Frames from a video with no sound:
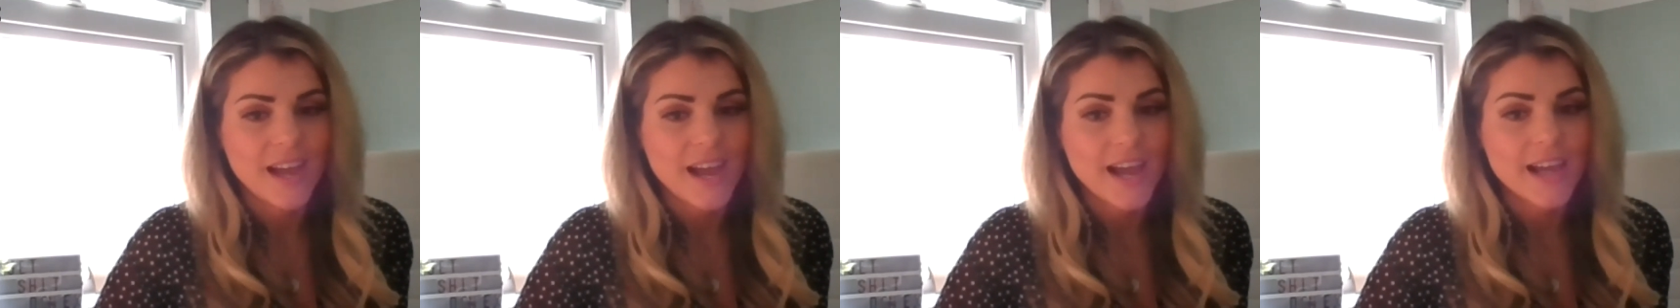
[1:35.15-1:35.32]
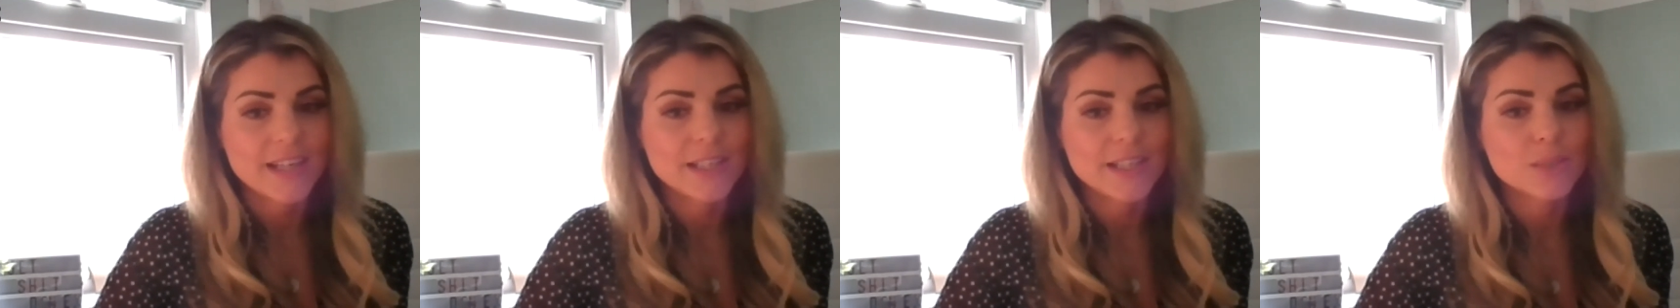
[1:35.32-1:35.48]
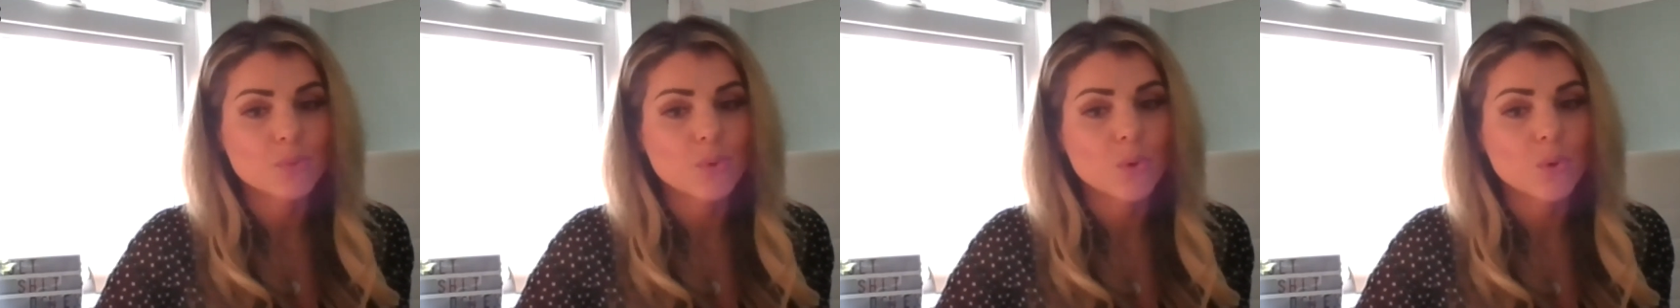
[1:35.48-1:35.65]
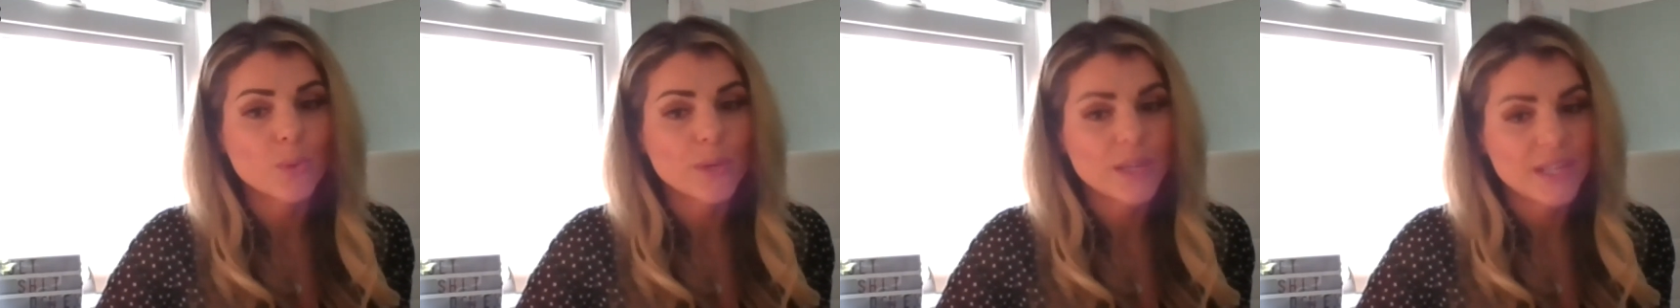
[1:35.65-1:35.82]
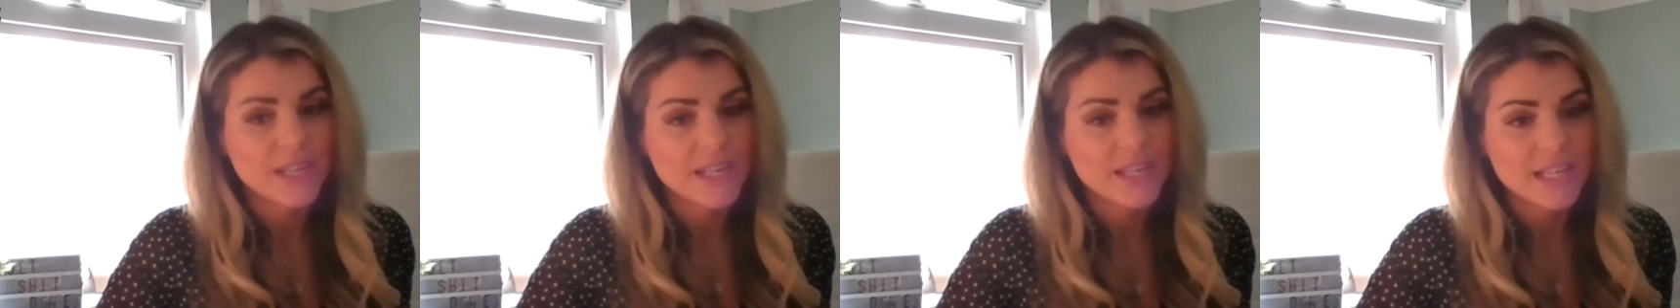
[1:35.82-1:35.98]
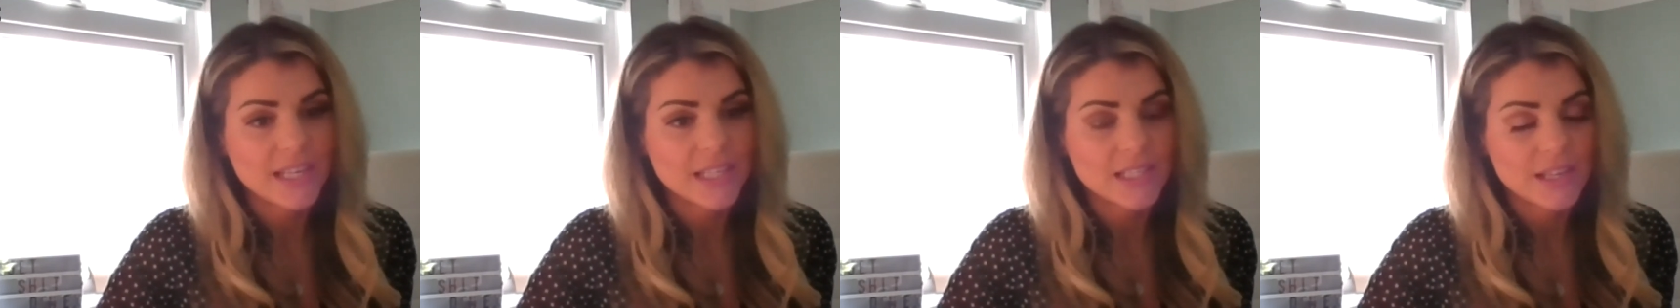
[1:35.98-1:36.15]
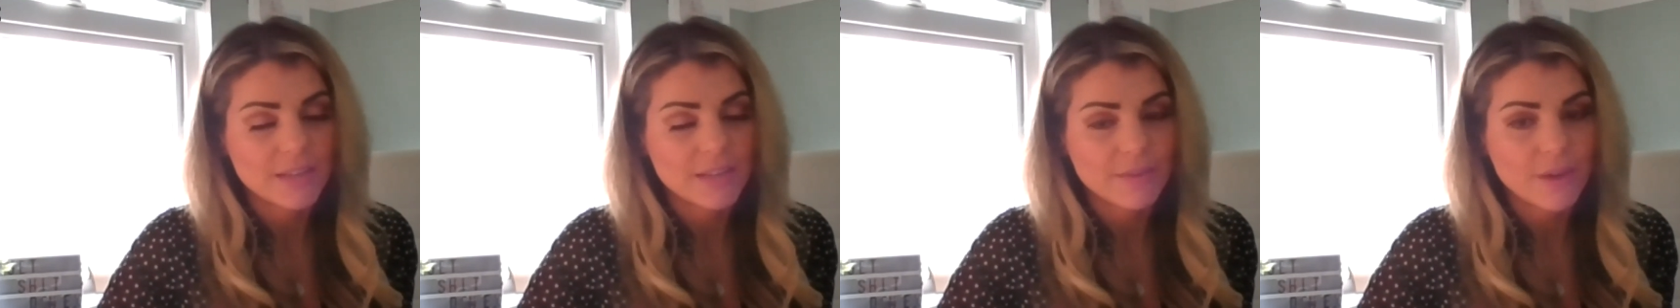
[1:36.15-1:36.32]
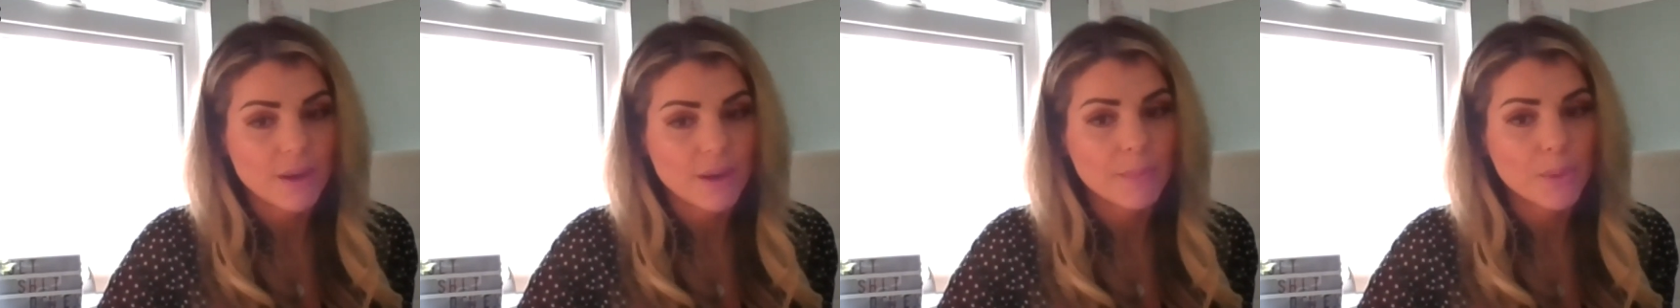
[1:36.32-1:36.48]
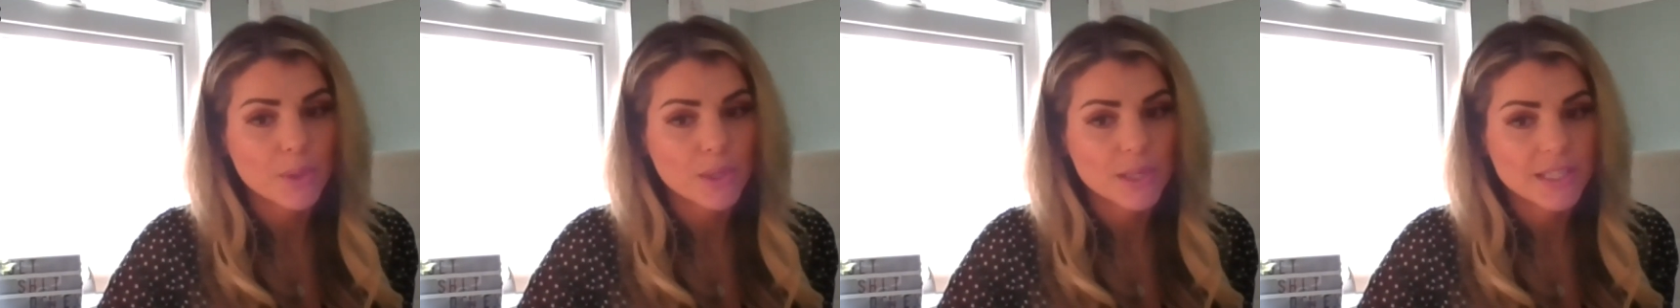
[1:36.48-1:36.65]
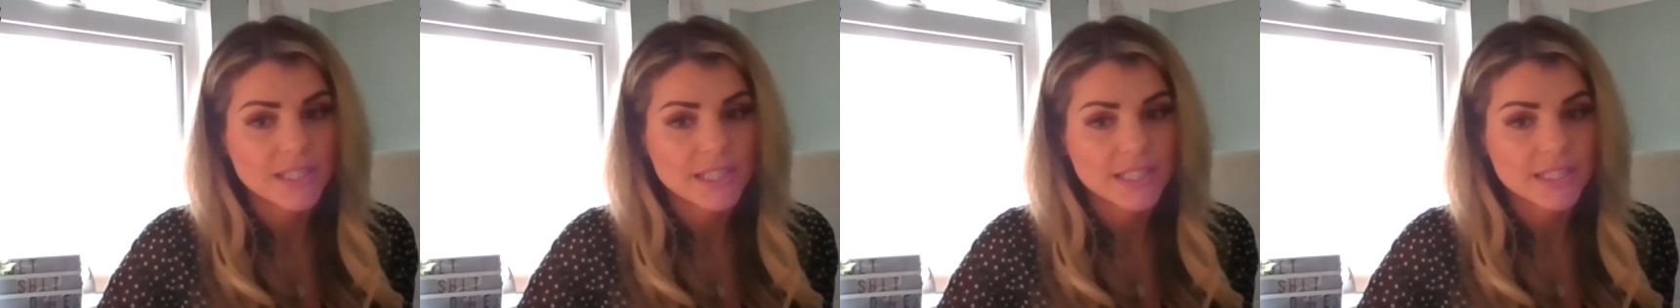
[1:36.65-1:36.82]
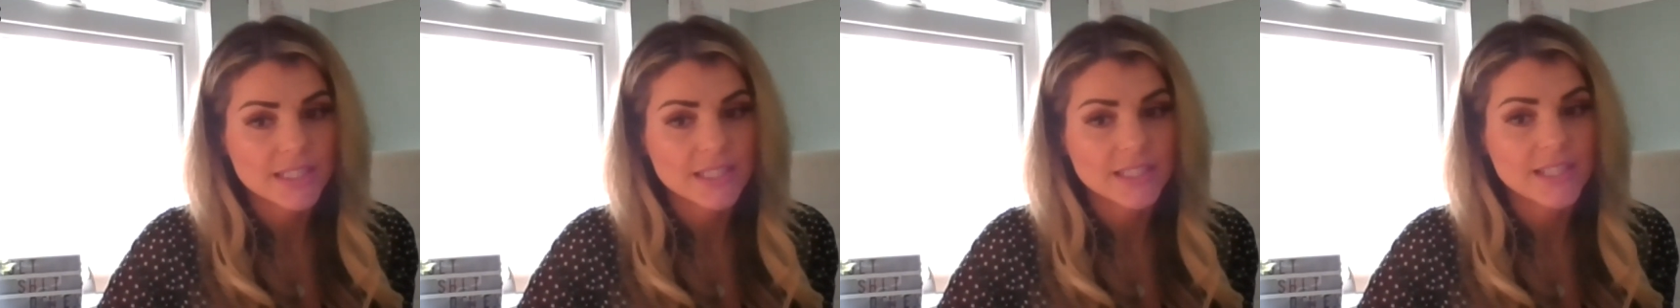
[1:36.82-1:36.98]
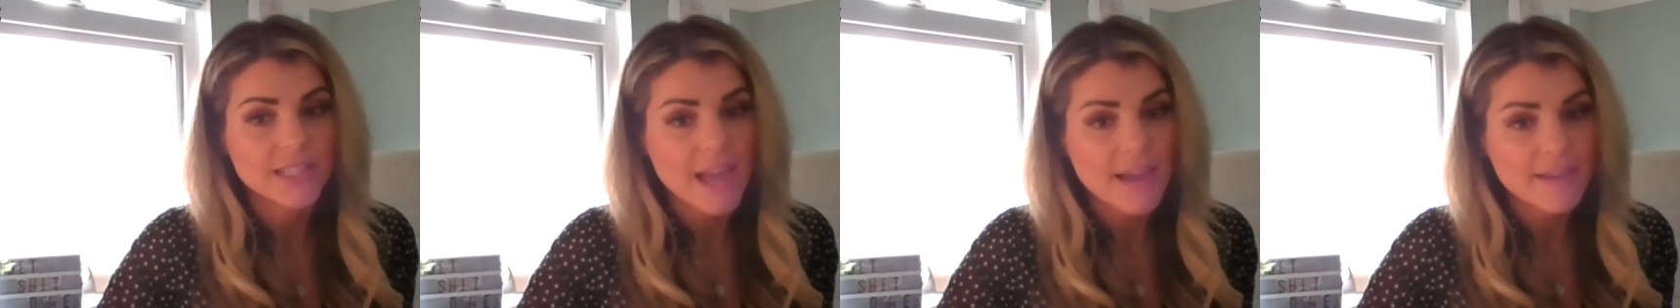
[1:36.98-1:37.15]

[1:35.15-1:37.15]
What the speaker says: And it's what we need if our politics is